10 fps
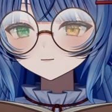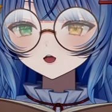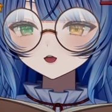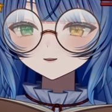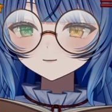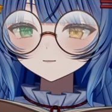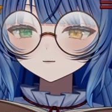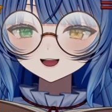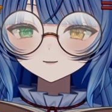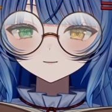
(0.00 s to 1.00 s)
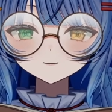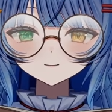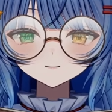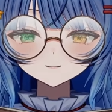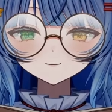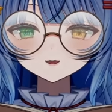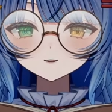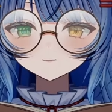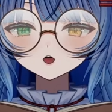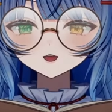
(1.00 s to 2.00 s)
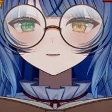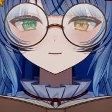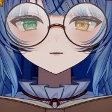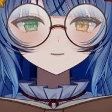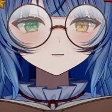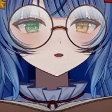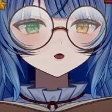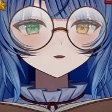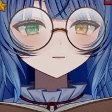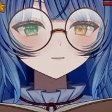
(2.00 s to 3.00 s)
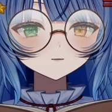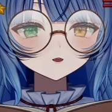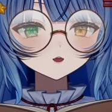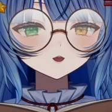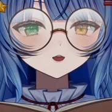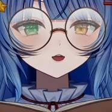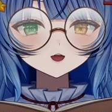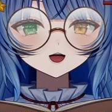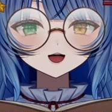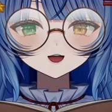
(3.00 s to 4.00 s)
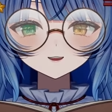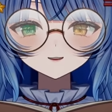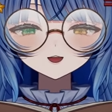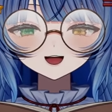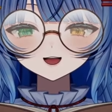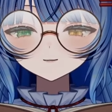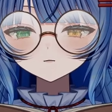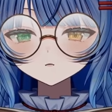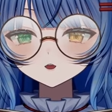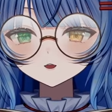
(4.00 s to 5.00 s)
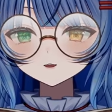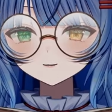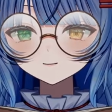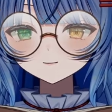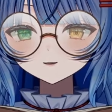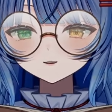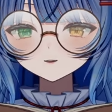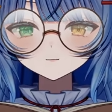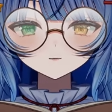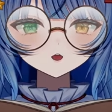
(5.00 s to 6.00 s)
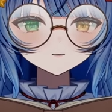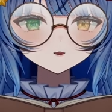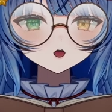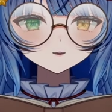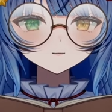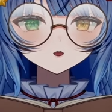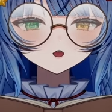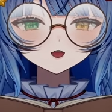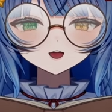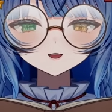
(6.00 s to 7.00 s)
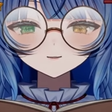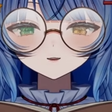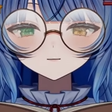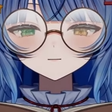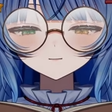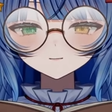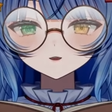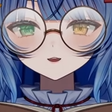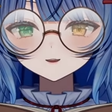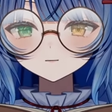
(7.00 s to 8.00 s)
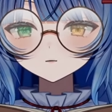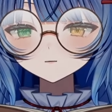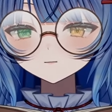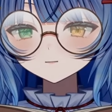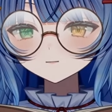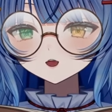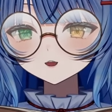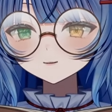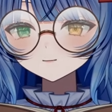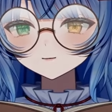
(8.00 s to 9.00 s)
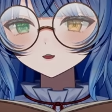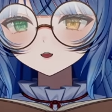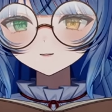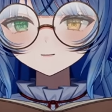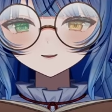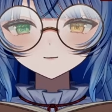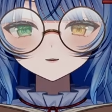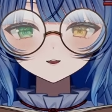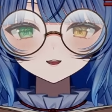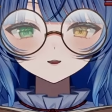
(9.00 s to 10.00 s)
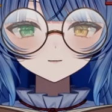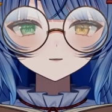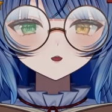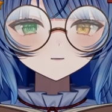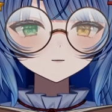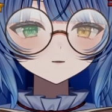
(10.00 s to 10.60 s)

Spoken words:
characters or NPCs that you might meet throughout your journey, and they answer questions that the players have. And there's typically multiple players, with each of them